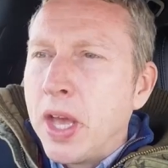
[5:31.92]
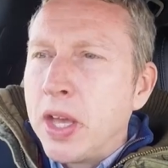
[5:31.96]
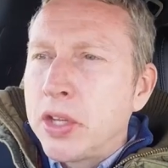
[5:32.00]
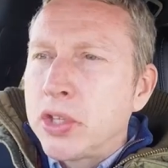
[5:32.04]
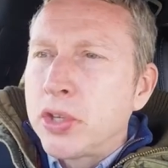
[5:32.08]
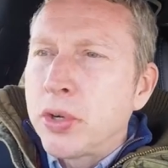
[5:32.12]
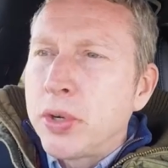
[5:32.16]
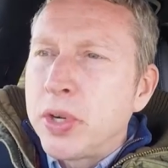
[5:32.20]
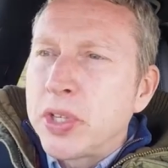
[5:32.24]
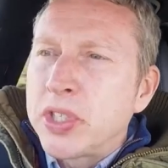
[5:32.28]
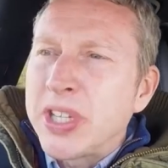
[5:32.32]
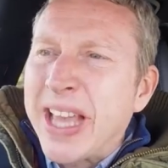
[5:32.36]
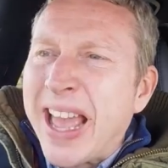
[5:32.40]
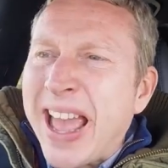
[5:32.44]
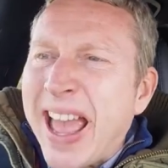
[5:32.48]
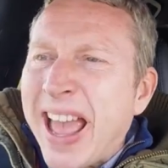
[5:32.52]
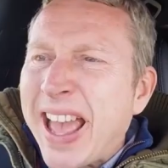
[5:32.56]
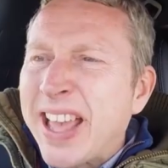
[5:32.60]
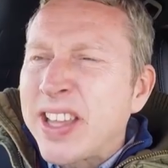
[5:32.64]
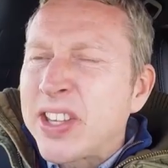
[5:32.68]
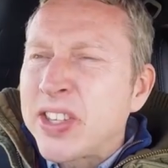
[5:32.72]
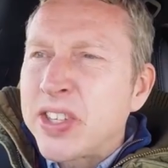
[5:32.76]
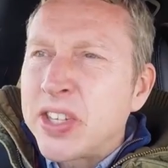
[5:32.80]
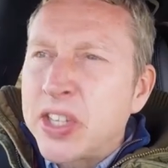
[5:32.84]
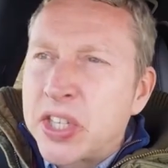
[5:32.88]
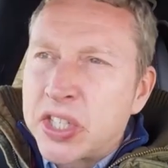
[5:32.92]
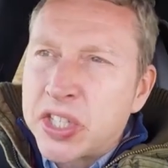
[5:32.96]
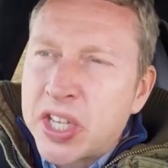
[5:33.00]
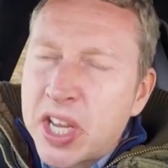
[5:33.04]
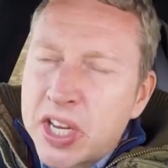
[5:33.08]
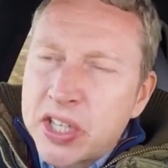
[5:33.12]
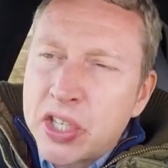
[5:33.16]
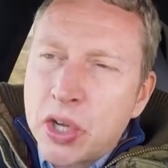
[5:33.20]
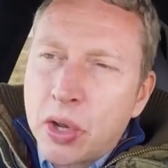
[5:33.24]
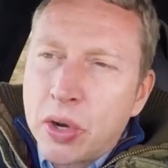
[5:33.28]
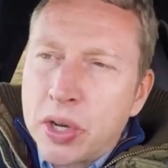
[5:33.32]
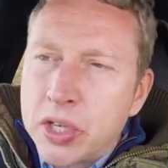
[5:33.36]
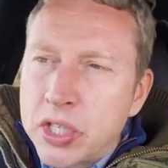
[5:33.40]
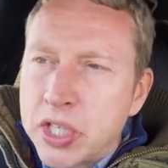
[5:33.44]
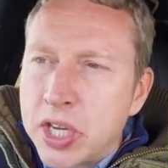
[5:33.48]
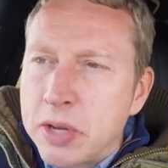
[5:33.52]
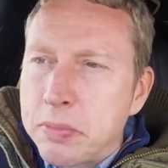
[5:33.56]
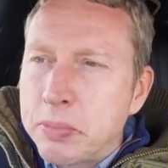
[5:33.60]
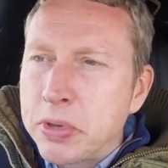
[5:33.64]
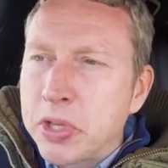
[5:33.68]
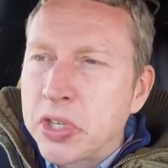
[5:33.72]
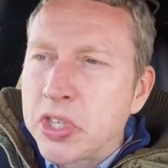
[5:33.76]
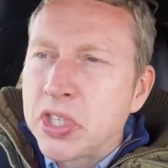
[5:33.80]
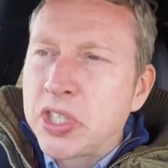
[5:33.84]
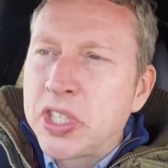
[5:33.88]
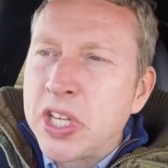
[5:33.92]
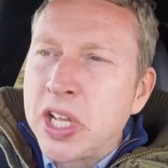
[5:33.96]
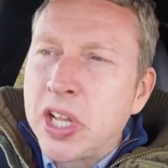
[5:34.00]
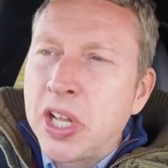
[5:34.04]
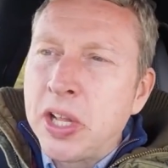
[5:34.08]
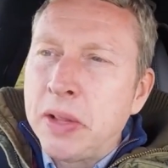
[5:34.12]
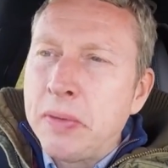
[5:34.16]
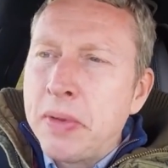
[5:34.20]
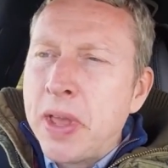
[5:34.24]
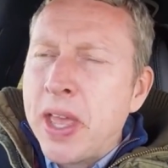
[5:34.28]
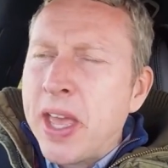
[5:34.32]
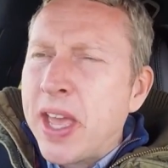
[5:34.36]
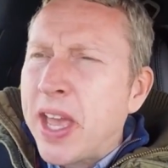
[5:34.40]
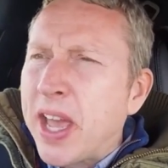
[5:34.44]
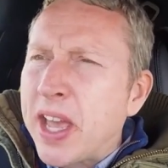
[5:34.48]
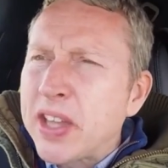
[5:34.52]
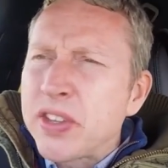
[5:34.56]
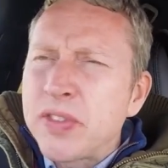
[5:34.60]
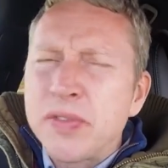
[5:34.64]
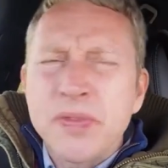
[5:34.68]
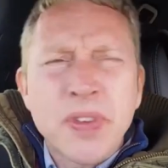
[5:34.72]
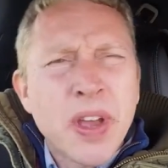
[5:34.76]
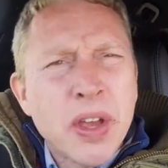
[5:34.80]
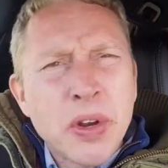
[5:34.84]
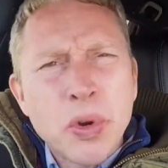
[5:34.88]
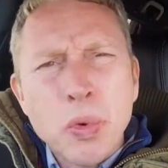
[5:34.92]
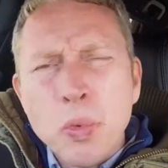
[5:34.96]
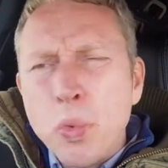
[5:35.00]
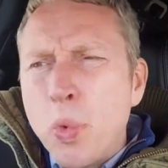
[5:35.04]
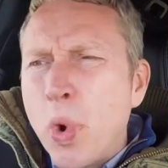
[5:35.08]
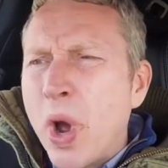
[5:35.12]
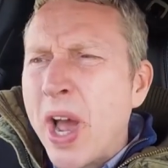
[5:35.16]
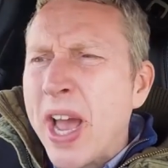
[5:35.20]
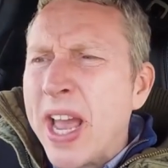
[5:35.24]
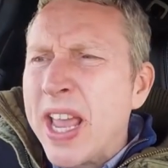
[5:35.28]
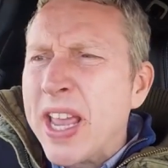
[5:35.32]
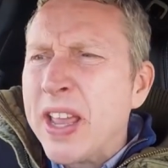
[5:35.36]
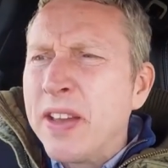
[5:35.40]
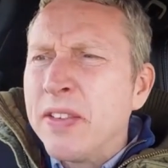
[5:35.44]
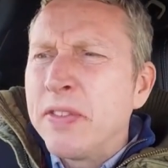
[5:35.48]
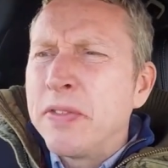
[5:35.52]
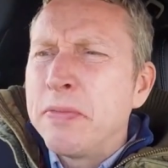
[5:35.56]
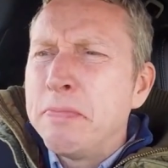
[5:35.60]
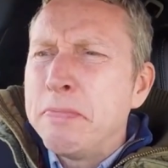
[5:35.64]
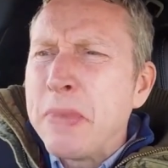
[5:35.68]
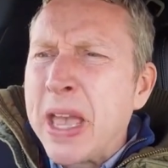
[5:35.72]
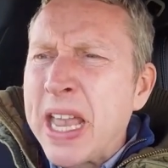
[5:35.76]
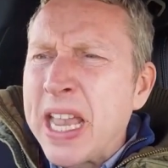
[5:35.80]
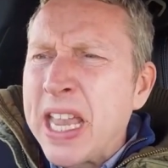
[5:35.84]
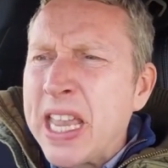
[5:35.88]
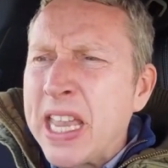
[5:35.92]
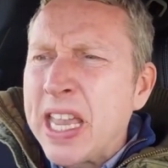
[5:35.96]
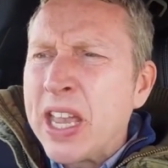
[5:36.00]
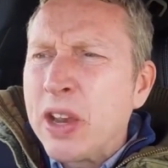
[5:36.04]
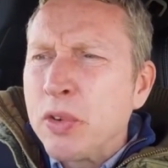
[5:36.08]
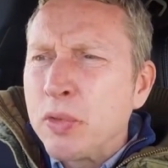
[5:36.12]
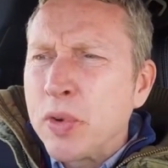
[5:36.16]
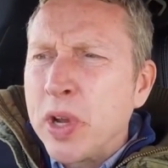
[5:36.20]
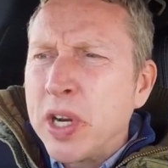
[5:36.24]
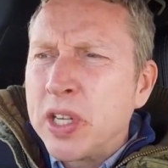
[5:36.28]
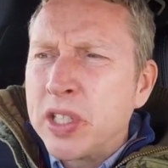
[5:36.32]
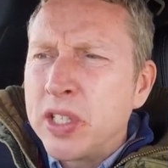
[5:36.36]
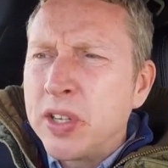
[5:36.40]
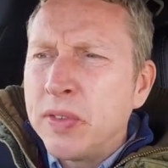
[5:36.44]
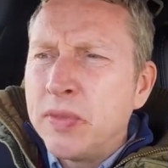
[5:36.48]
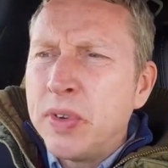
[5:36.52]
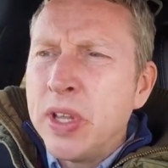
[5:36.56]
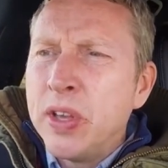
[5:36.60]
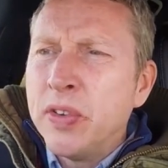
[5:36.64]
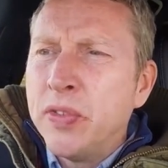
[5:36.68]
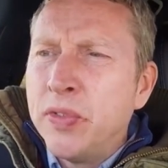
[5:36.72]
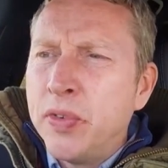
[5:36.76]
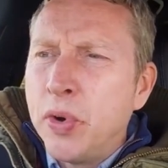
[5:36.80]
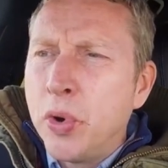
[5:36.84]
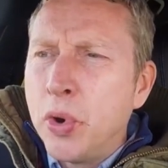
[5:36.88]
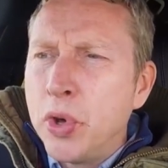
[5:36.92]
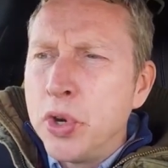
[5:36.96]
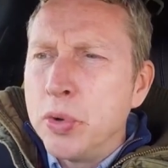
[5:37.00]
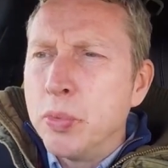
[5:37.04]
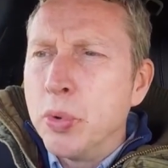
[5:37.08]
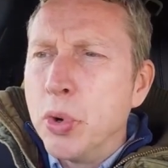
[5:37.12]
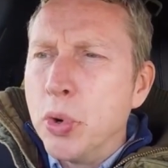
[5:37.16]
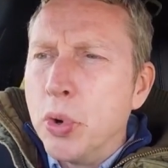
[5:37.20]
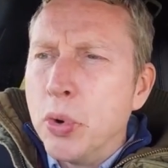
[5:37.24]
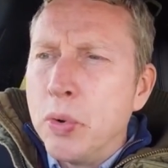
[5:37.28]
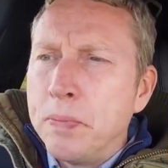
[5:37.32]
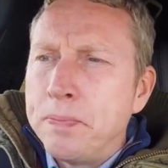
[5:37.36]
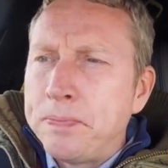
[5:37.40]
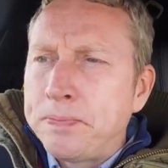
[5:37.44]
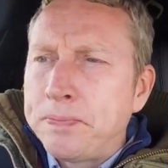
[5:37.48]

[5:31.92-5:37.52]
uh, Toyota has this technology but still hasn't found a way of making it relatively affordable.